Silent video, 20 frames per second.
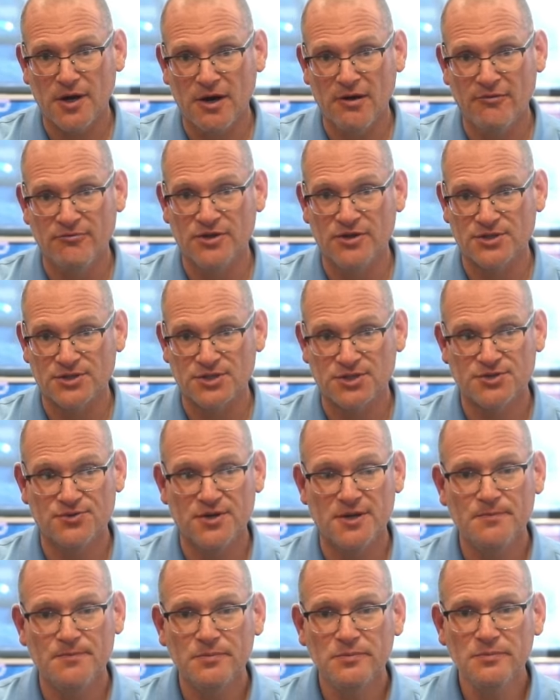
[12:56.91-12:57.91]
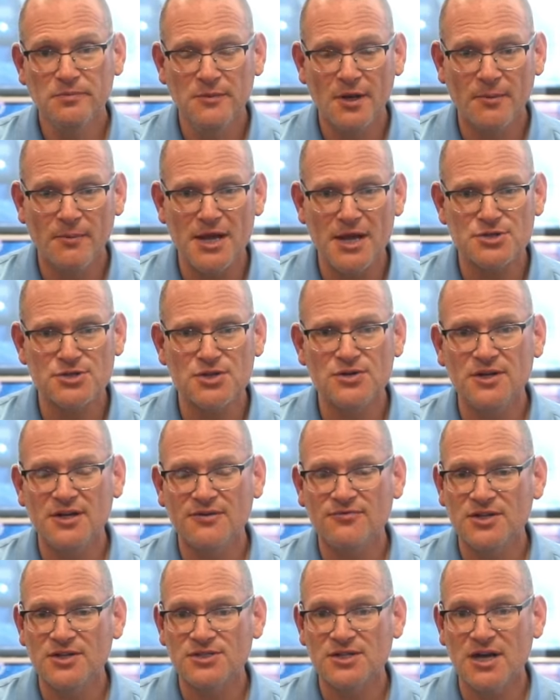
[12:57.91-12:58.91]
of the street. Make sure you
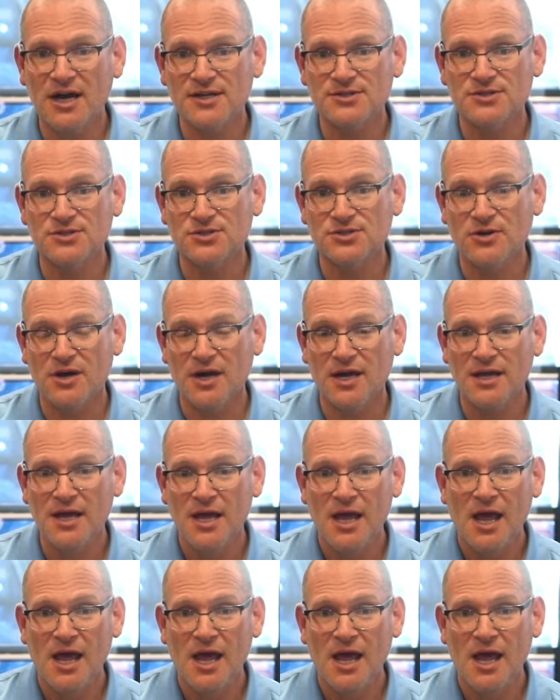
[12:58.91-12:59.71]
give these guys a try.